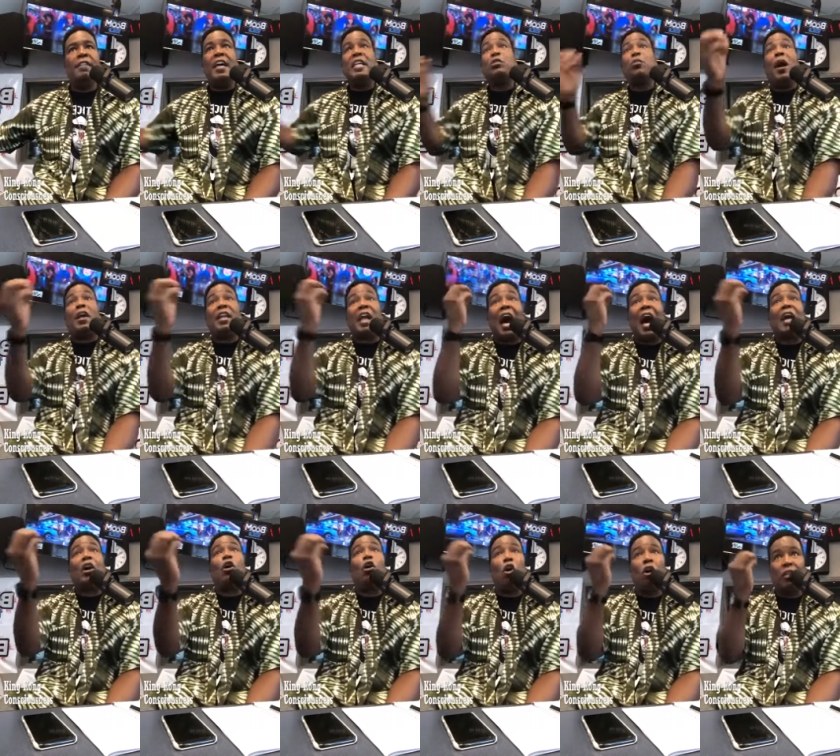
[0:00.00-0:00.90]
That's why in
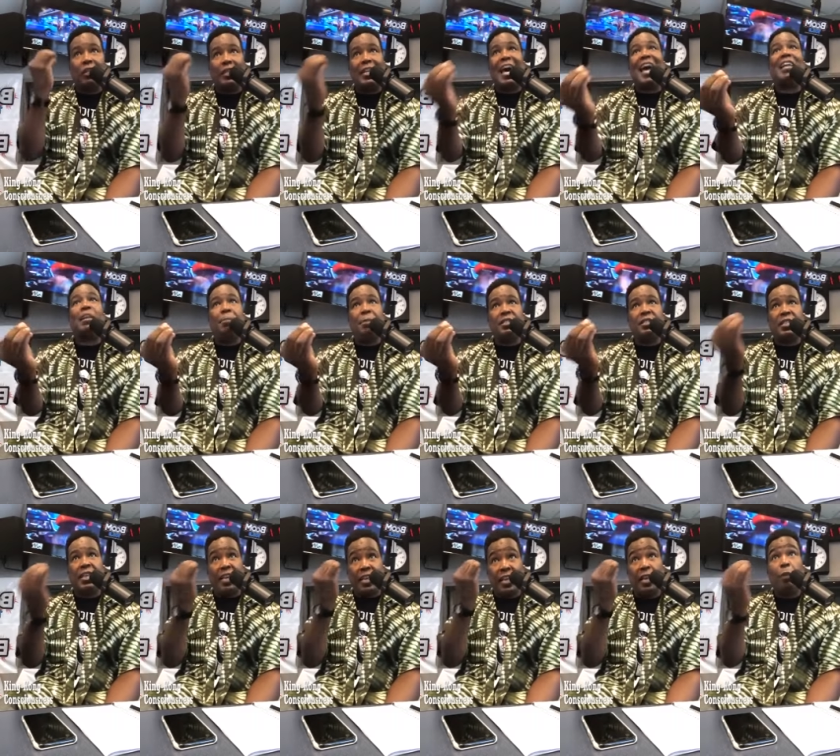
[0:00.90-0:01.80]
Alcohol
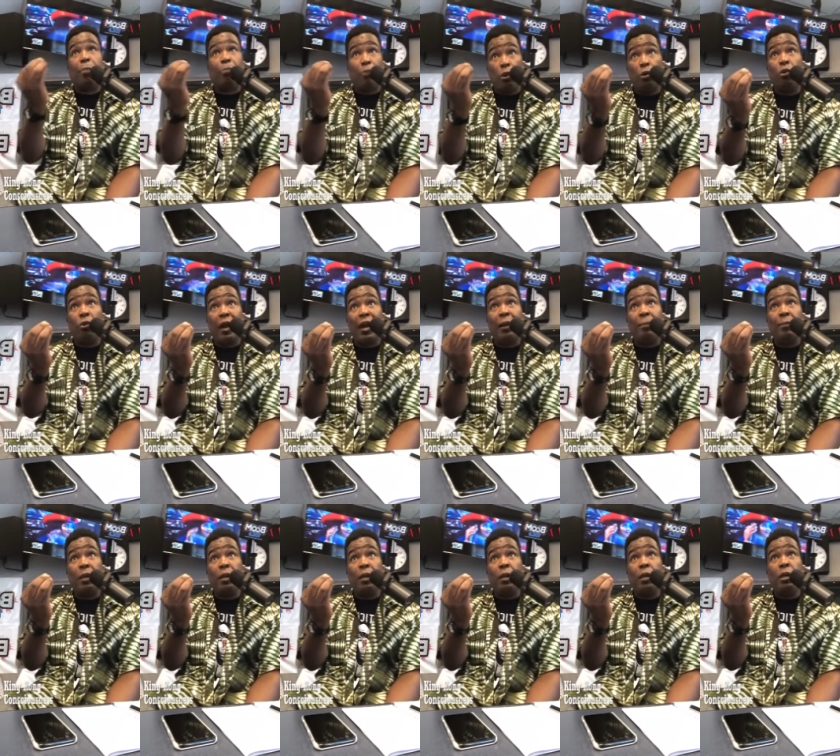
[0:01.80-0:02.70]
Anonymous, in their program,